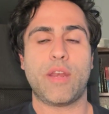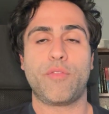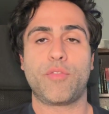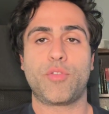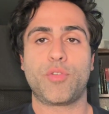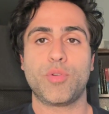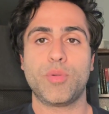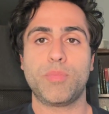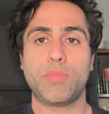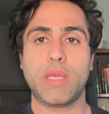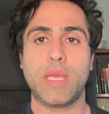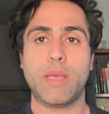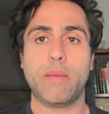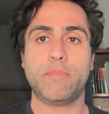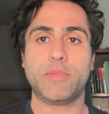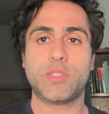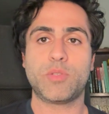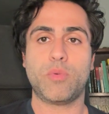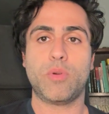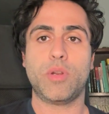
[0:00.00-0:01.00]
of group
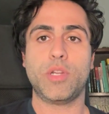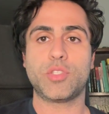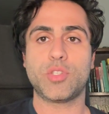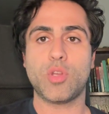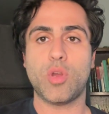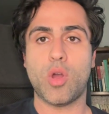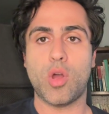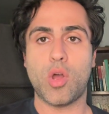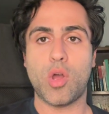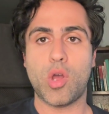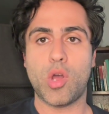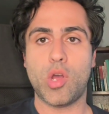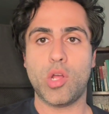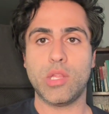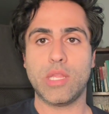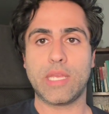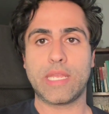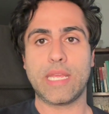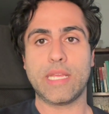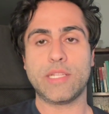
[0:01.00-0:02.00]
games where it's
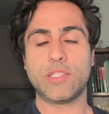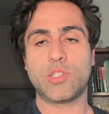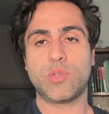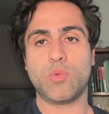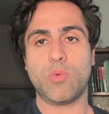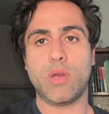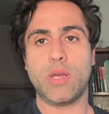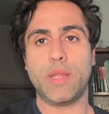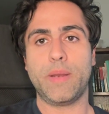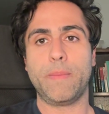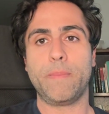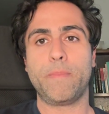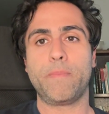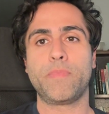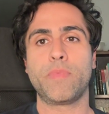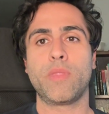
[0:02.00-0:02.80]
all against one.